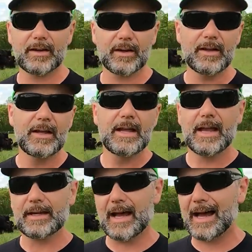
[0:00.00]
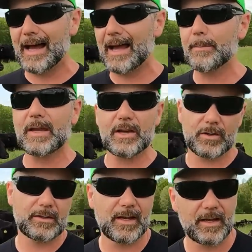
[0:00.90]
here and I am
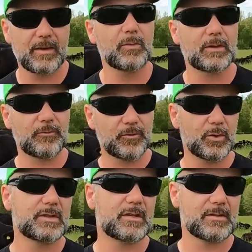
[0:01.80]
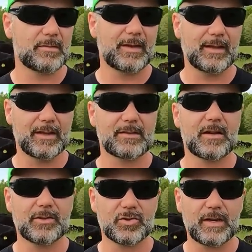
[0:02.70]
irritated with the food system in this
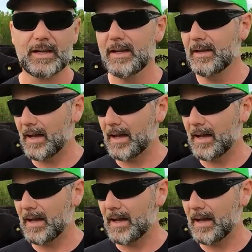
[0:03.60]
country.